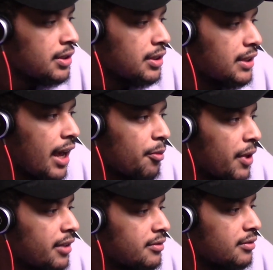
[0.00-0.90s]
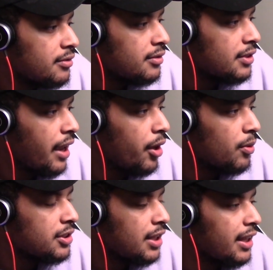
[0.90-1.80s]
Yeah, man. Ain't no
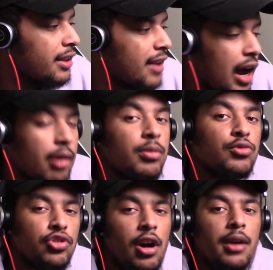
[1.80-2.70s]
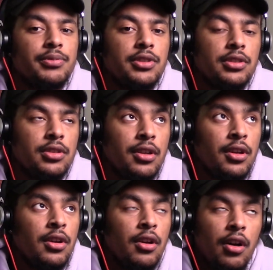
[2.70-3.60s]
one say it. His album drops
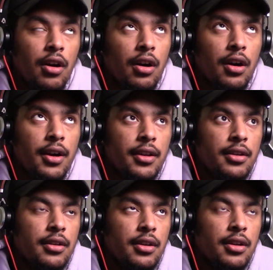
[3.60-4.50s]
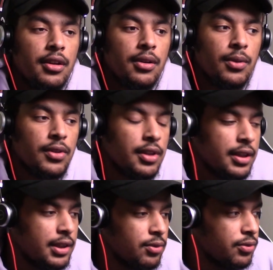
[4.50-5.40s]
on, what was it? I
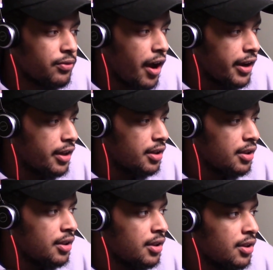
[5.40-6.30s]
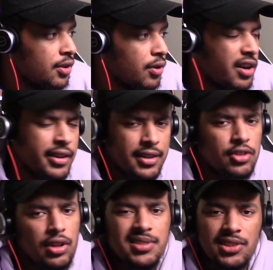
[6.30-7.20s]
think it was Friday. Or I think it
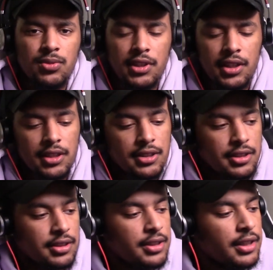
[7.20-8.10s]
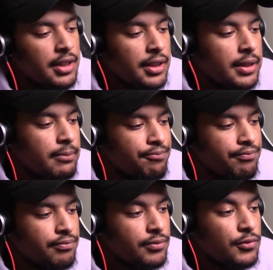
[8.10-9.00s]
drops this weekend at least.
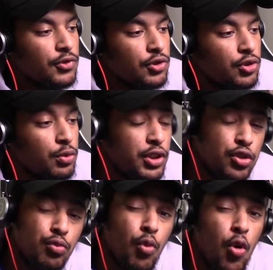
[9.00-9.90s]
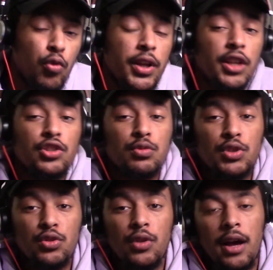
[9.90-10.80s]
Do we do more? Should we do?